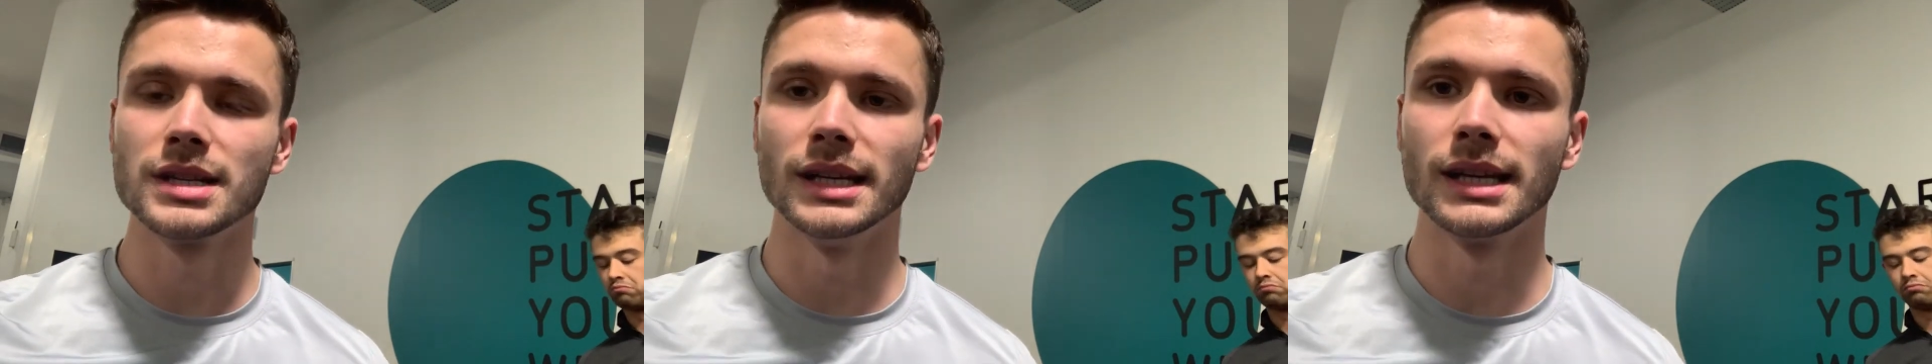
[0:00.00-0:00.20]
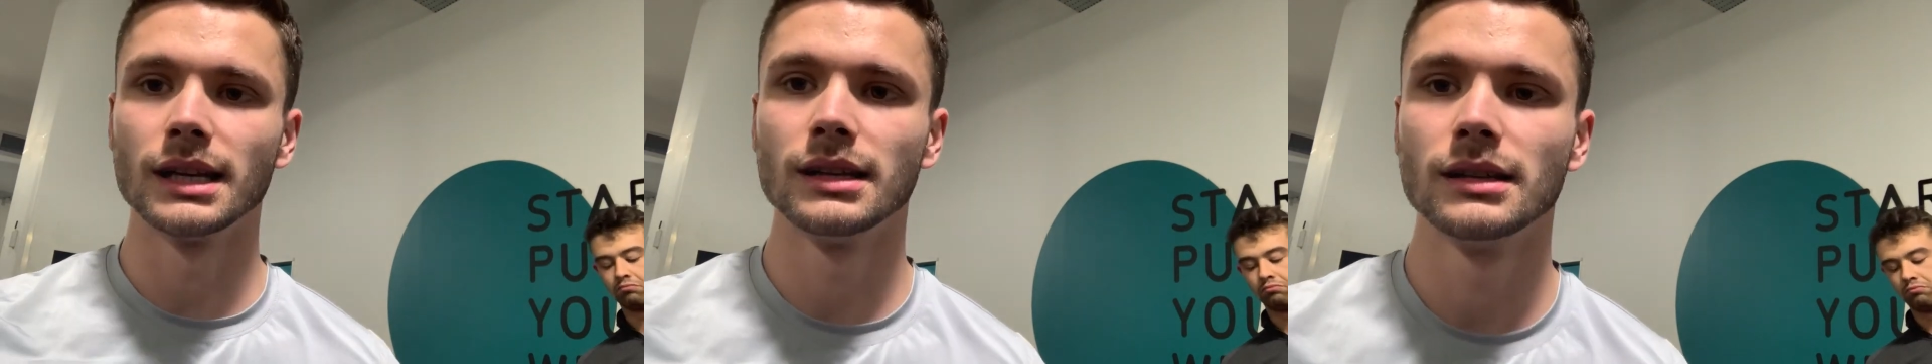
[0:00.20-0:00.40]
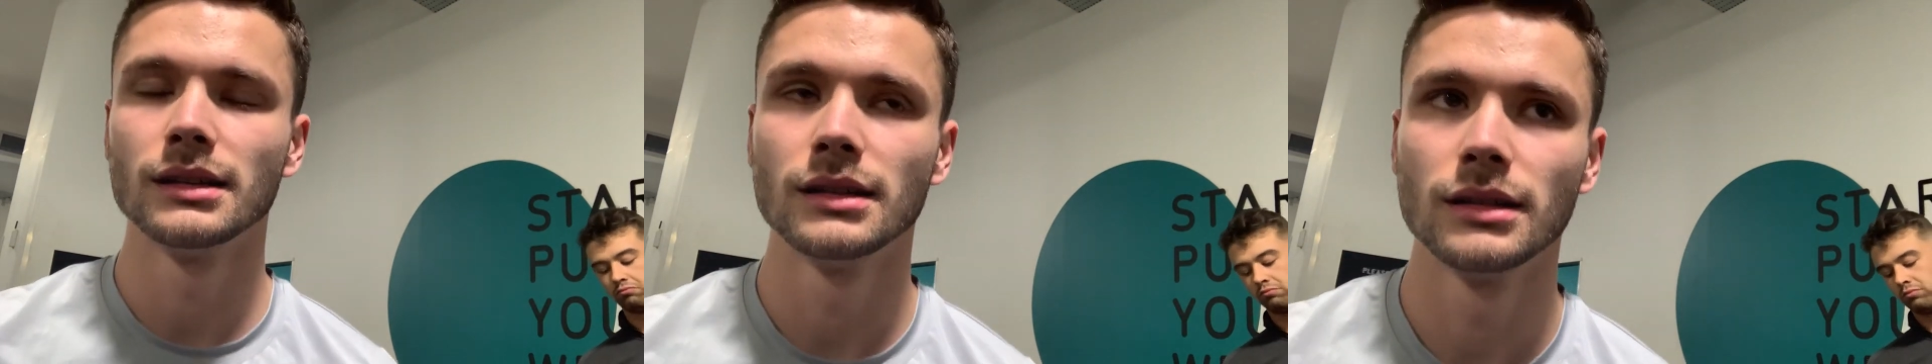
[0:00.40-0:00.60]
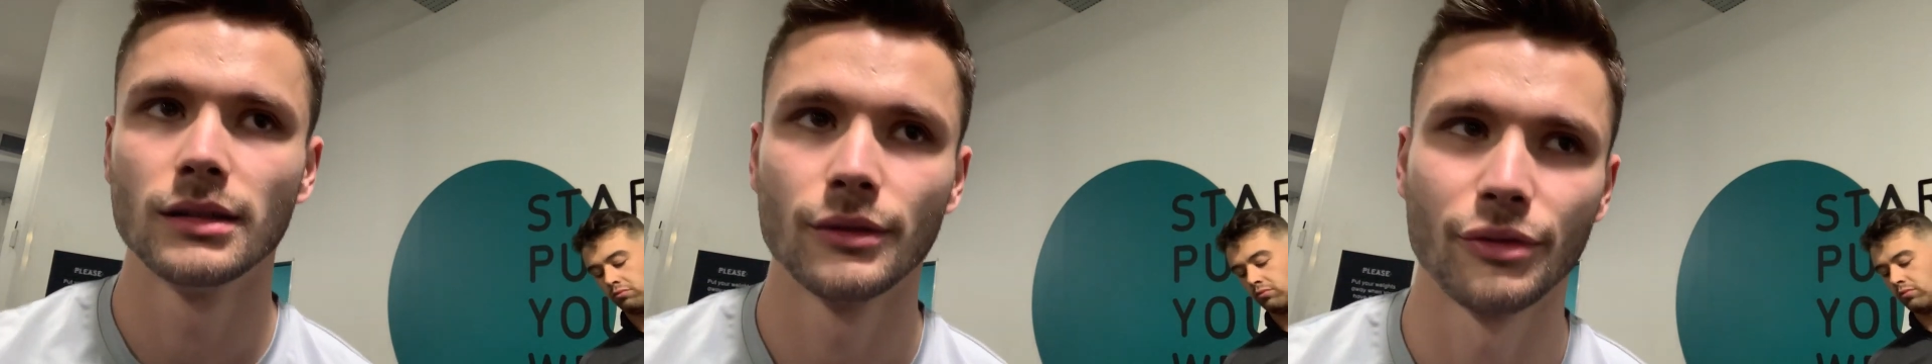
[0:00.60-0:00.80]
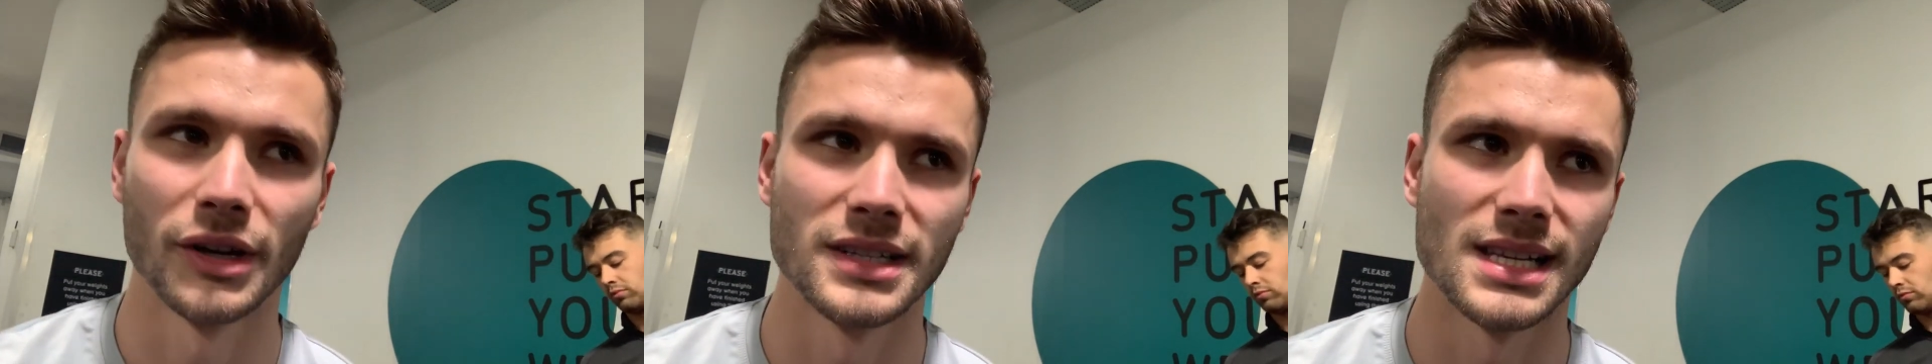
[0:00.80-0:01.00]
For
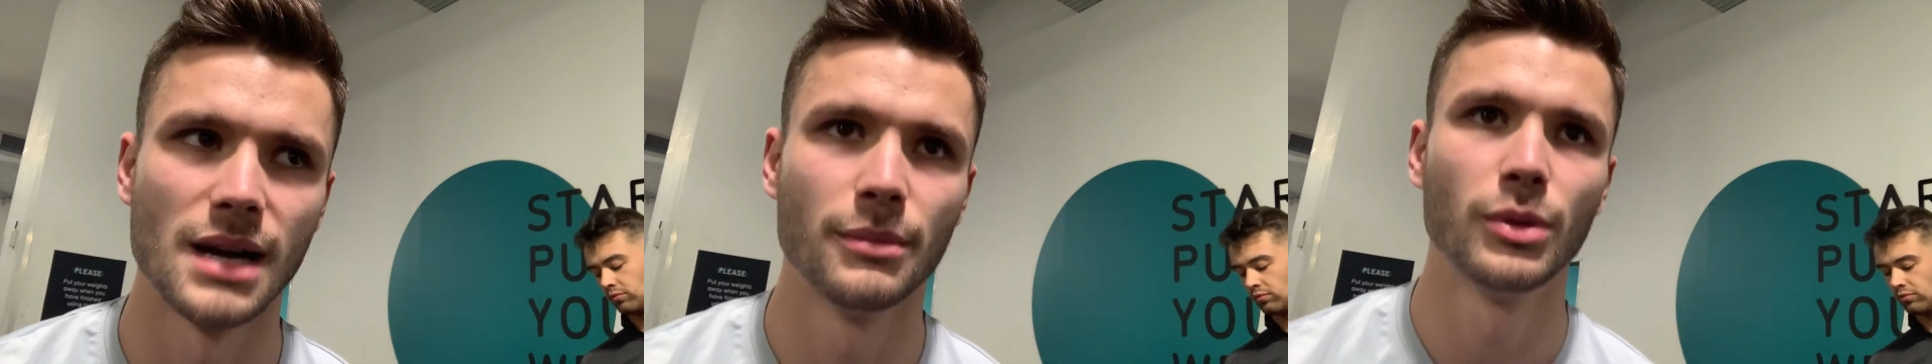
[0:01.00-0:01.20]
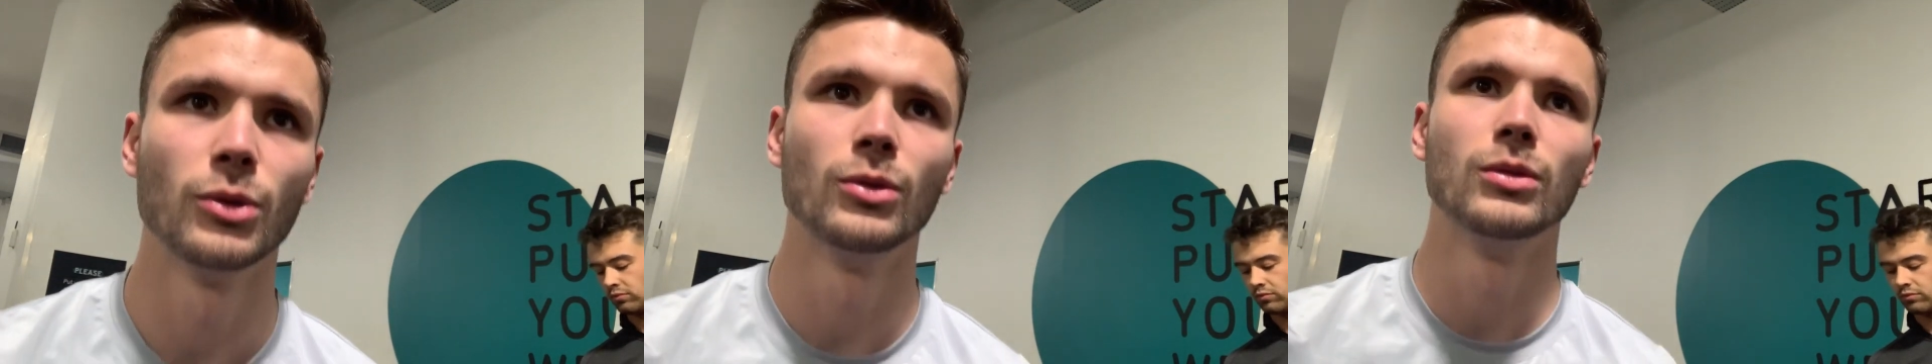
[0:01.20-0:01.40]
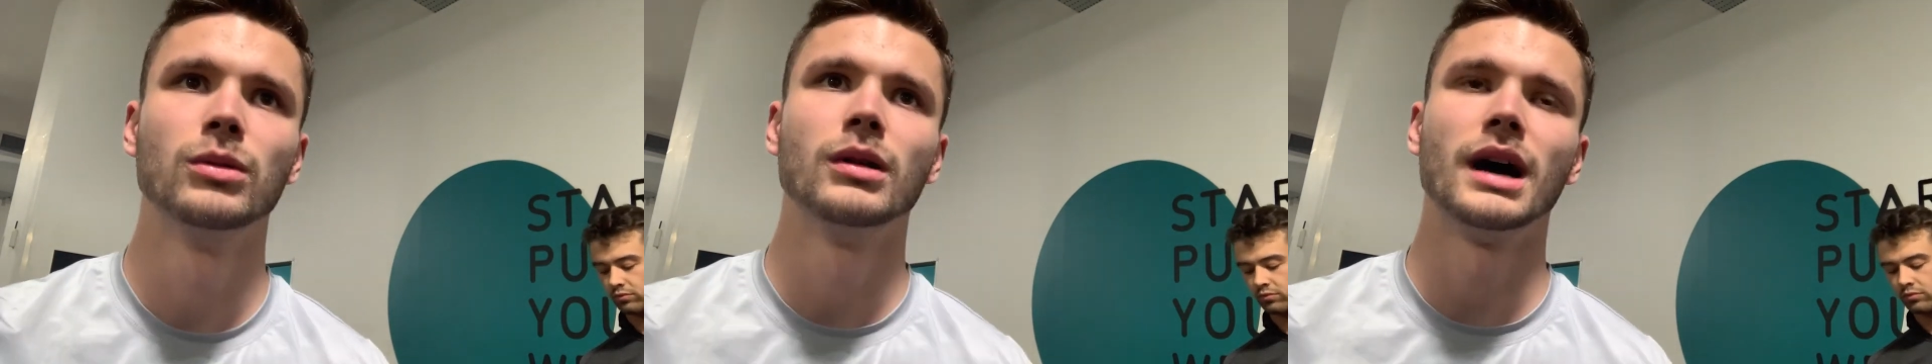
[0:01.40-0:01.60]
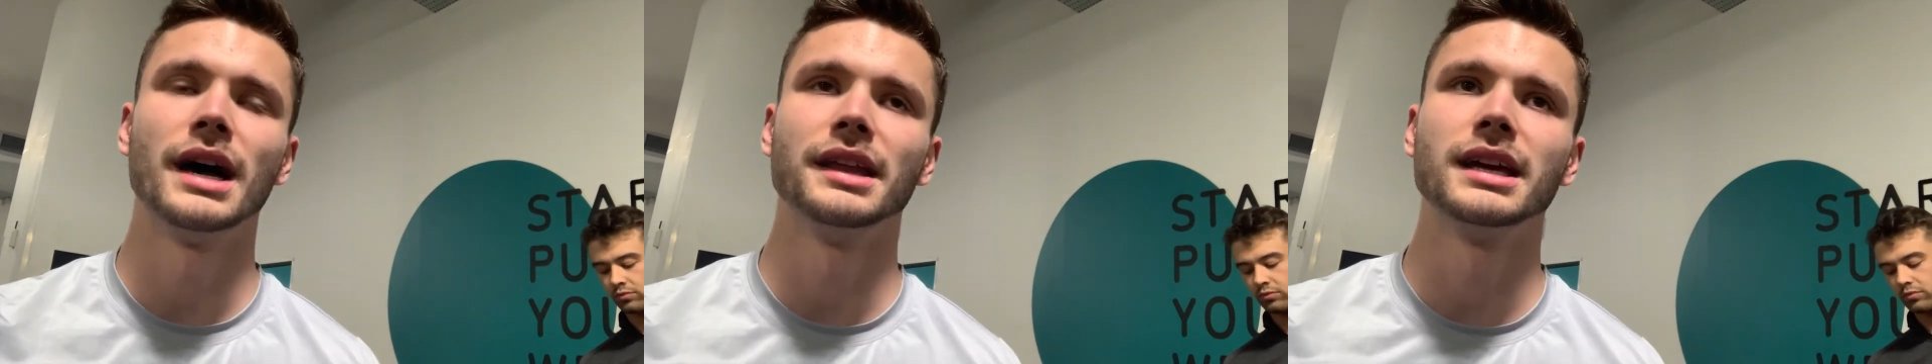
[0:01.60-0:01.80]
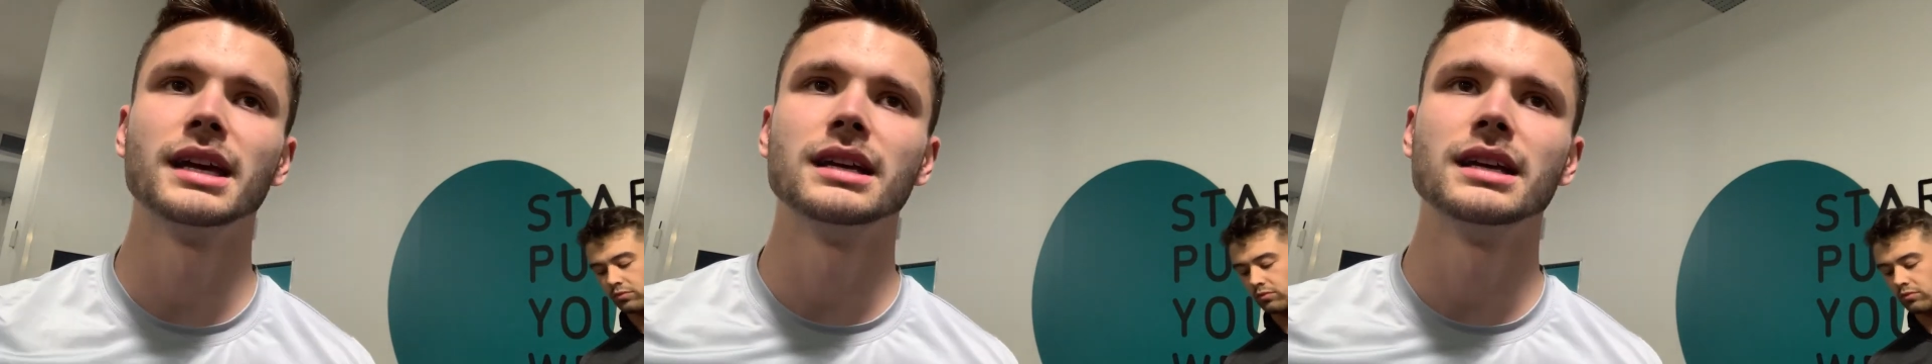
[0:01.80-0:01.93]
example, I think